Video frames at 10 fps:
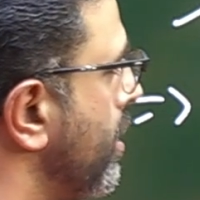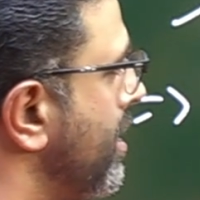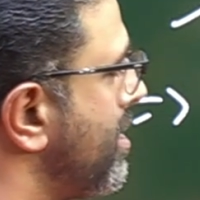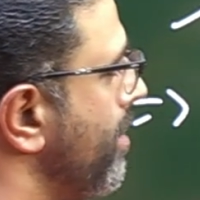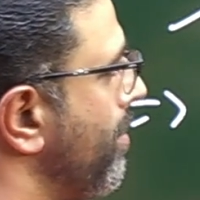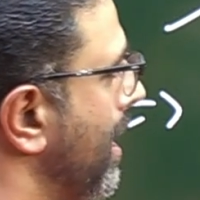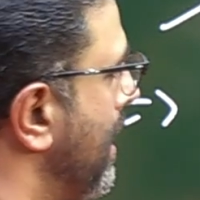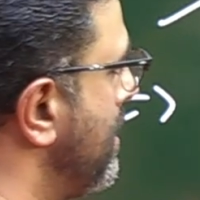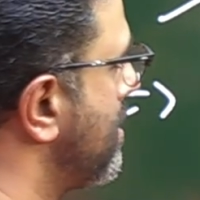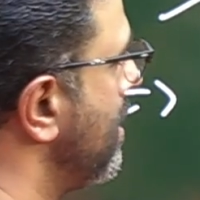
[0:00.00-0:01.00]
So this
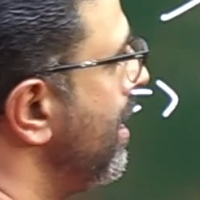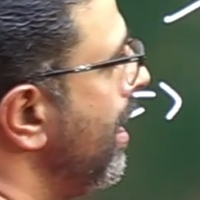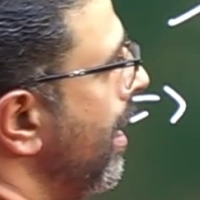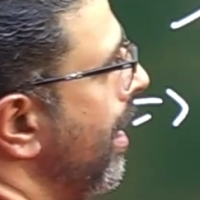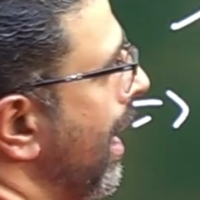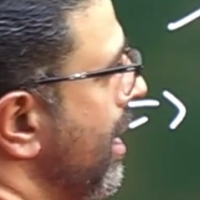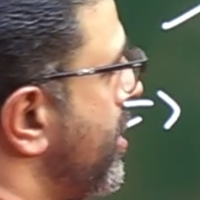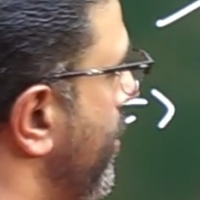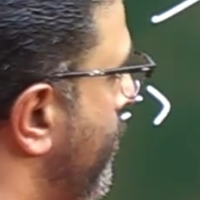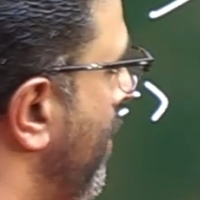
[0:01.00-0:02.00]
implies I'll
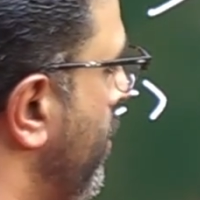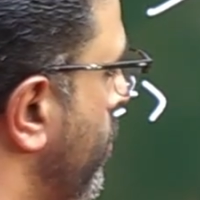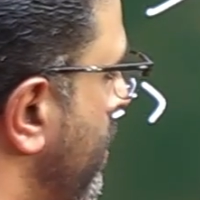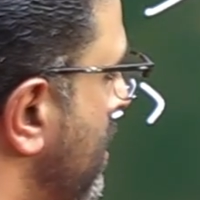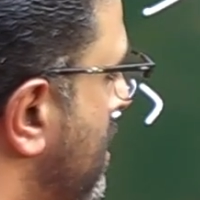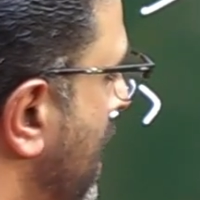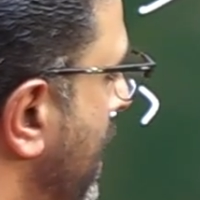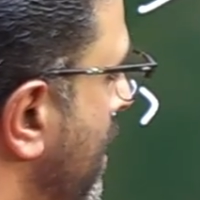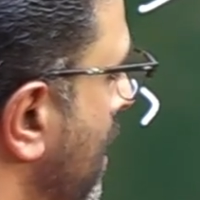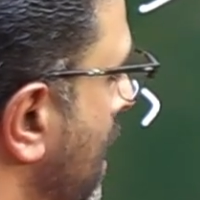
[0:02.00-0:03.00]
shift 1 to this side,